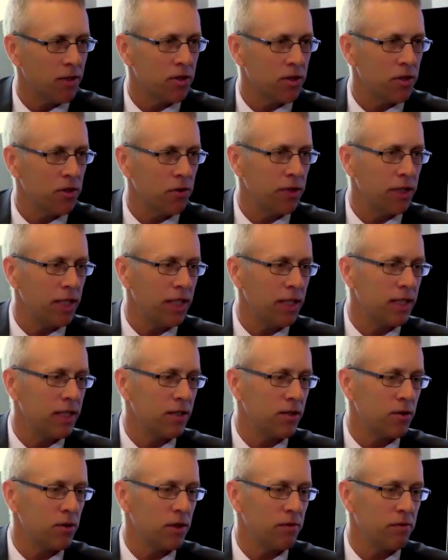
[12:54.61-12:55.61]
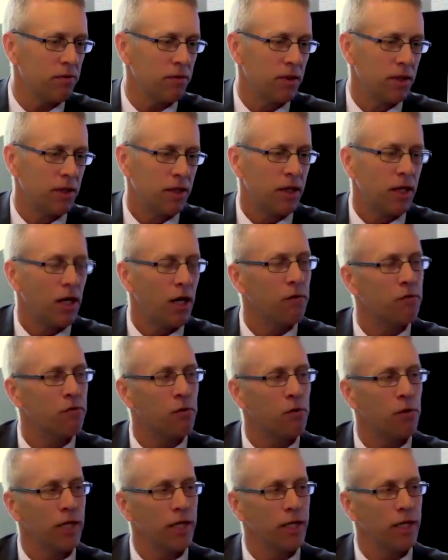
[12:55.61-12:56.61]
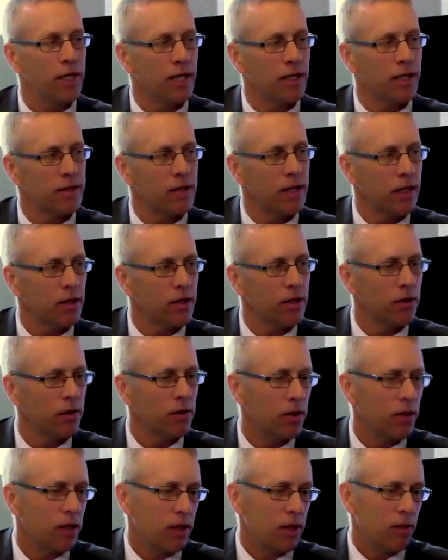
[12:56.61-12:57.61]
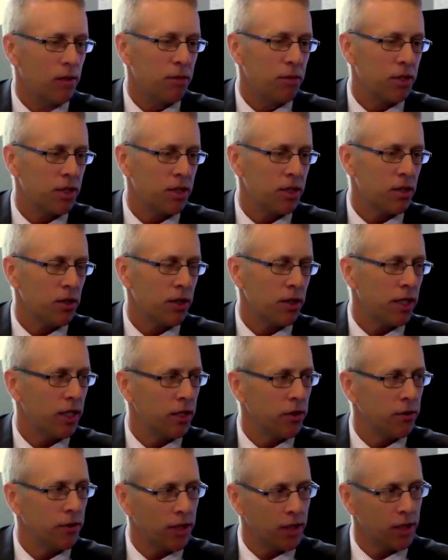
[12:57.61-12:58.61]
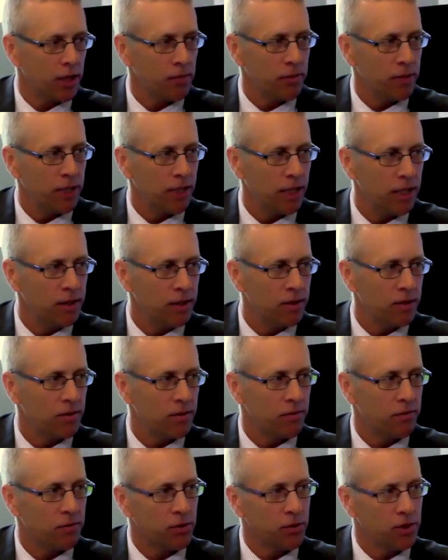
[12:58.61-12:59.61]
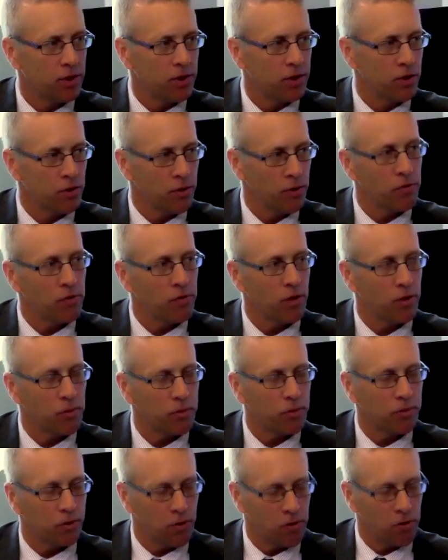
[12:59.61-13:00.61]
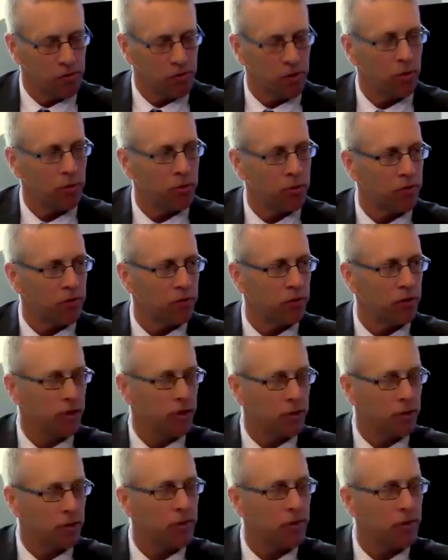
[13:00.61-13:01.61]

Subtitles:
There's no need to sort of avoid that sector, but just look at your income needs versus your overall portfolio.